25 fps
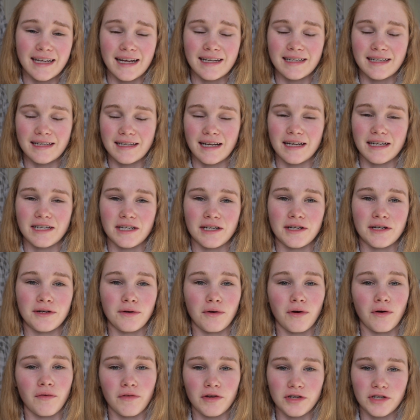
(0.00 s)
session
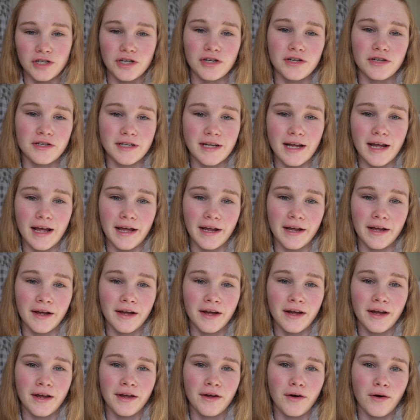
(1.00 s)
on the Tuesday,
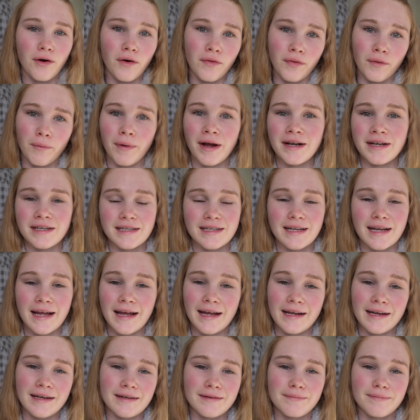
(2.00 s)
on the
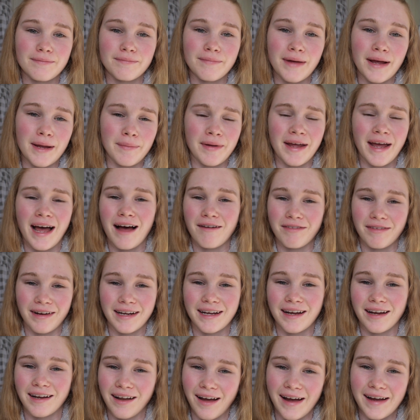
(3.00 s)
Wednesday maybe have
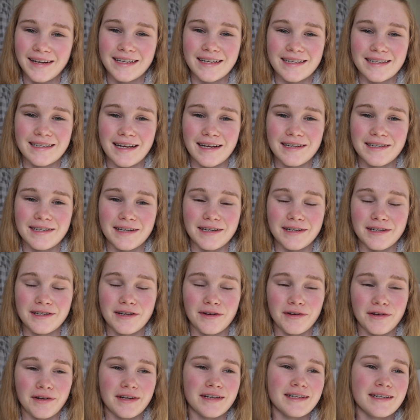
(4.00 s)
like a lighter session so
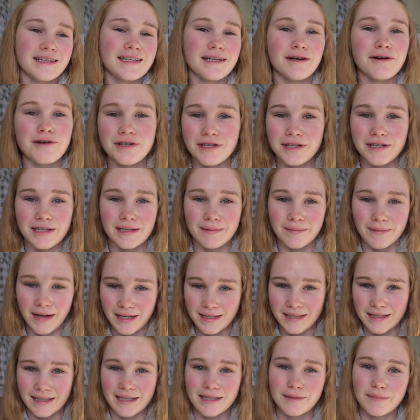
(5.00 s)
you can still do
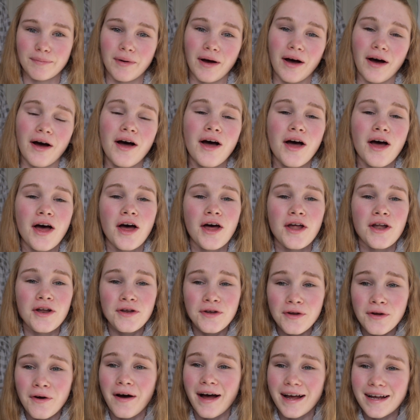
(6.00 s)
gymnastics but
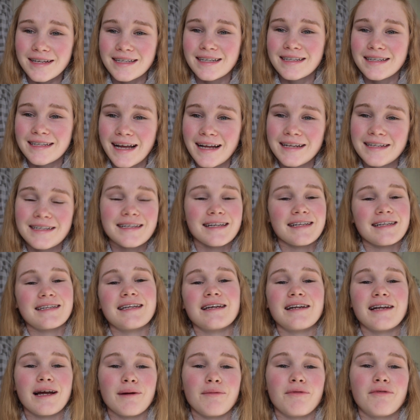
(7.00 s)
not as intense as the
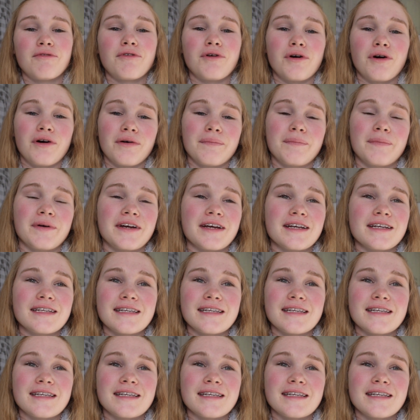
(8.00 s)
day before, because